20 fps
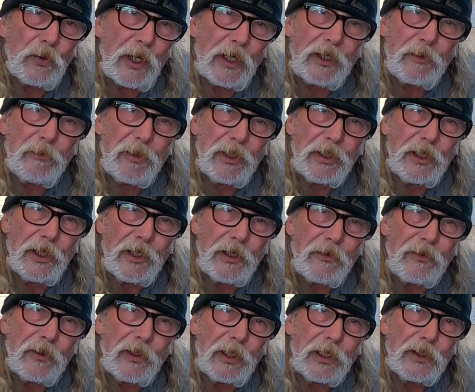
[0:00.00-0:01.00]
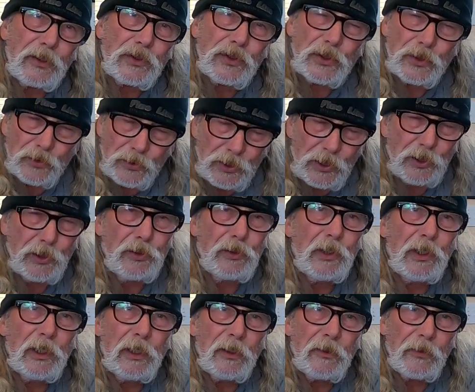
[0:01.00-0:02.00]
or recommend anything to you
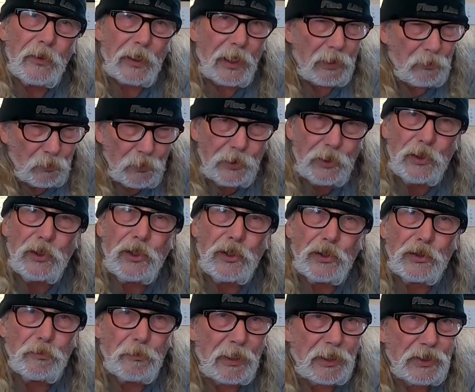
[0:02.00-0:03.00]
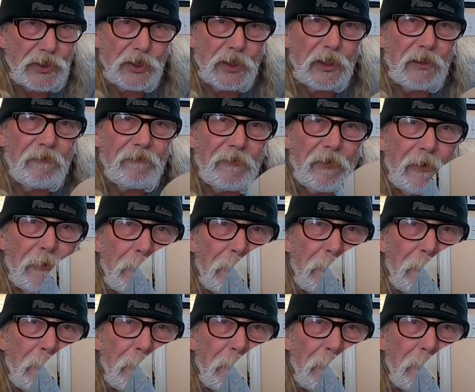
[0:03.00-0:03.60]
that I wouldn't use myself.